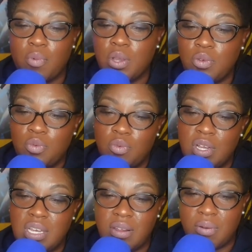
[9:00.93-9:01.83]
But when you
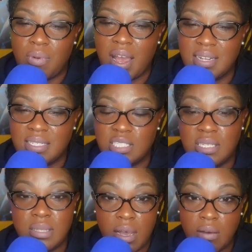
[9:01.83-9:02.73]
read her writing,
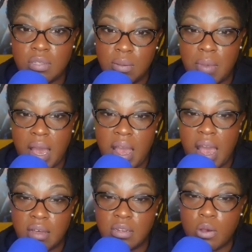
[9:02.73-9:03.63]
she talked about how